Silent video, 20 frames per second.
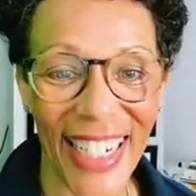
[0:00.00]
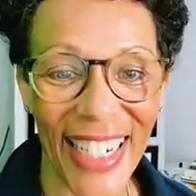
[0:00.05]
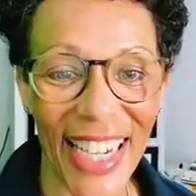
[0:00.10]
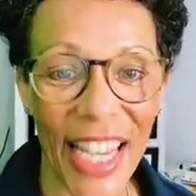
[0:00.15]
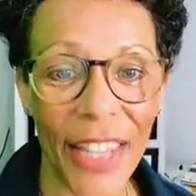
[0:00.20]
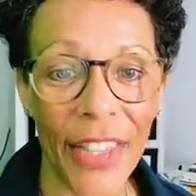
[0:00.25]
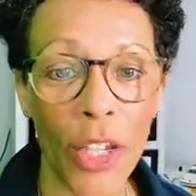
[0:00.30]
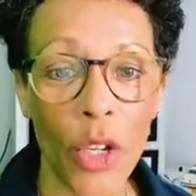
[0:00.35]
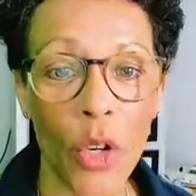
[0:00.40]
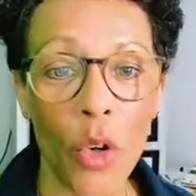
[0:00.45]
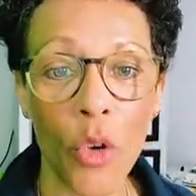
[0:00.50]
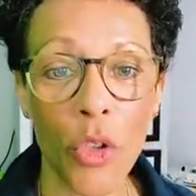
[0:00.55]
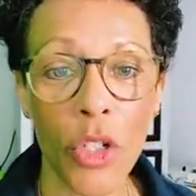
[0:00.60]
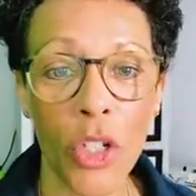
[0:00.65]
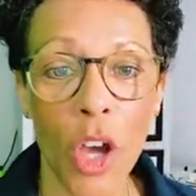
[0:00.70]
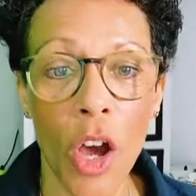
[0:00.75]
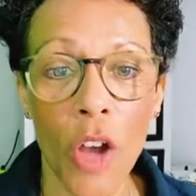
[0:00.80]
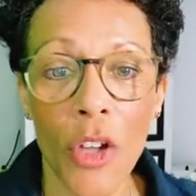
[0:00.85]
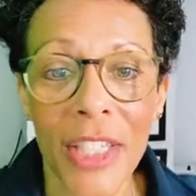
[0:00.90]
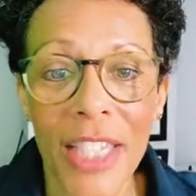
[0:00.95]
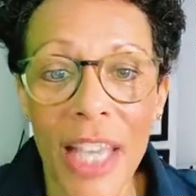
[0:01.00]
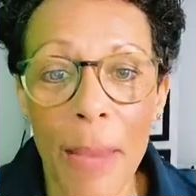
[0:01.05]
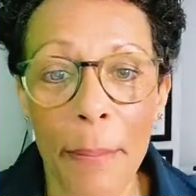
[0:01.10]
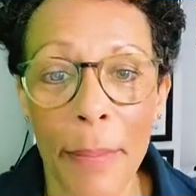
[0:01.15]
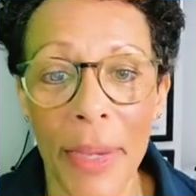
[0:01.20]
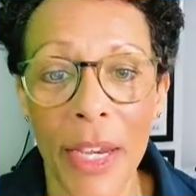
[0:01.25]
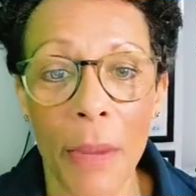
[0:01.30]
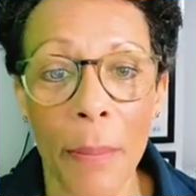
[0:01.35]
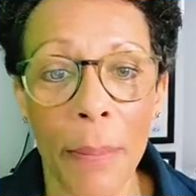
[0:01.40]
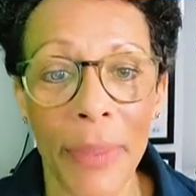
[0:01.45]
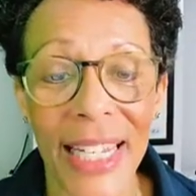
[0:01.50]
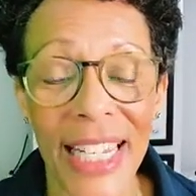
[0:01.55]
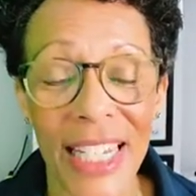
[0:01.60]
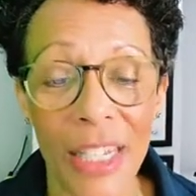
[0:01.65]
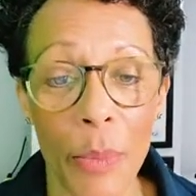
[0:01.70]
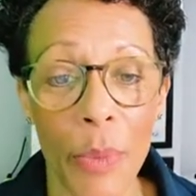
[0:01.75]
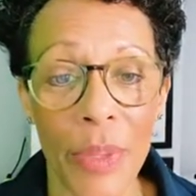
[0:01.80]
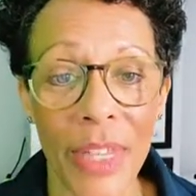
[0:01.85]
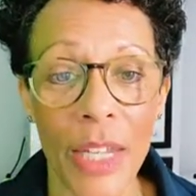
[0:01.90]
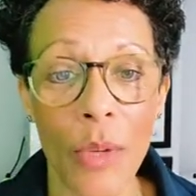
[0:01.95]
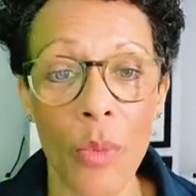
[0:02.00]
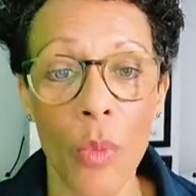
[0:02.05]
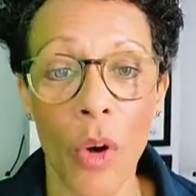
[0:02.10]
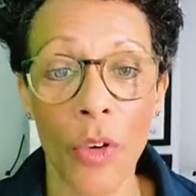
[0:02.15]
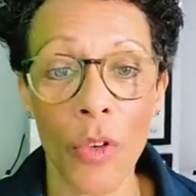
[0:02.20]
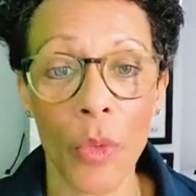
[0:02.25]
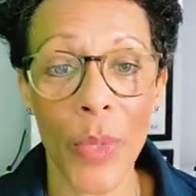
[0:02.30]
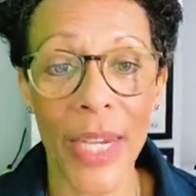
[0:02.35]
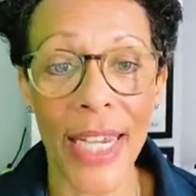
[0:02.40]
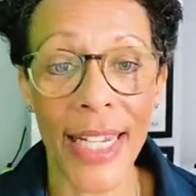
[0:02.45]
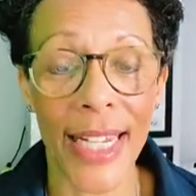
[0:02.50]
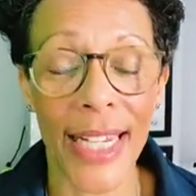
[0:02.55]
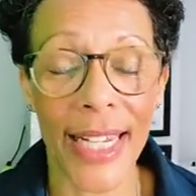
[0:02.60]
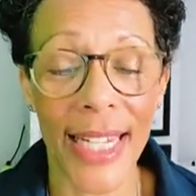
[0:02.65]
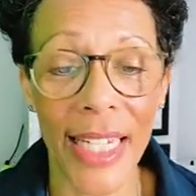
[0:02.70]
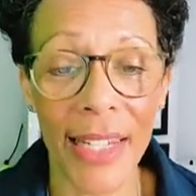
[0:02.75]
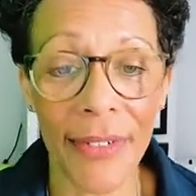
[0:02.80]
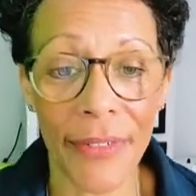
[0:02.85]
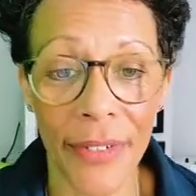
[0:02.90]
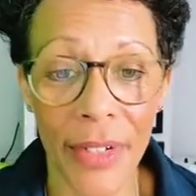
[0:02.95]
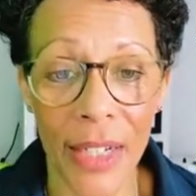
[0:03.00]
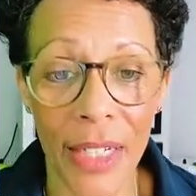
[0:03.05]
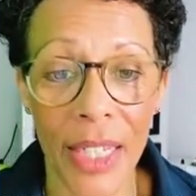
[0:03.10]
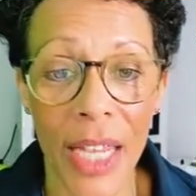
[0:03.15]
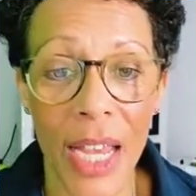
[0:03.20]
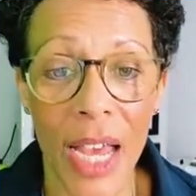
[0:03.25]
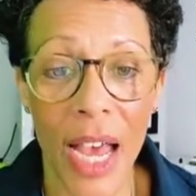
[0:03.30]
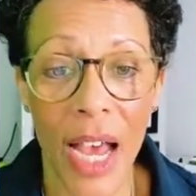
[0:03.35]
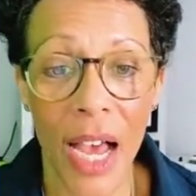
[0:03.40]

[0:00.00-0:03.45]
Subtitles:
Can the course content be completed within 1 week? Clifford,